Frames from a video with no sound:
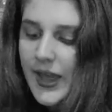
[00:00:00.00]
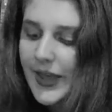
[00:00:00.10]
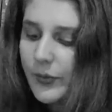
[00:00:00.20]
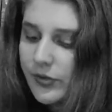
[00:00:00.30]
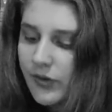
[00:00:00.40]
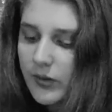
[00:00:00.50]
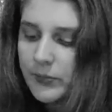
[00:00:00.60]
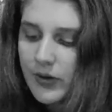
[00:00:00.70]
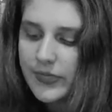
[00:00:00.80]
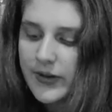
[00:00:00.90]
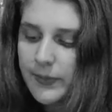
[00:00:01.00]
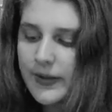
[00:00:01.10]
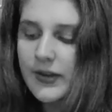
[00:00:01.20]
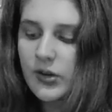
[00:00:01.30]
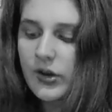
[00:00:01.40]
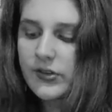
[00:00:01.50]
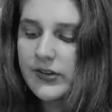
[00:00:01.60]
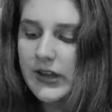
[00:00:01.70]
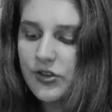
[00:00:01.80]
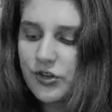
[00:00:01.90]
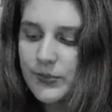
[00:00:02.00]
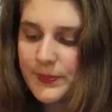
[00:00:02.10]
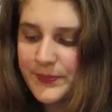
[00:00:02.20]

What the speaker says: he was not brought there by intoxication."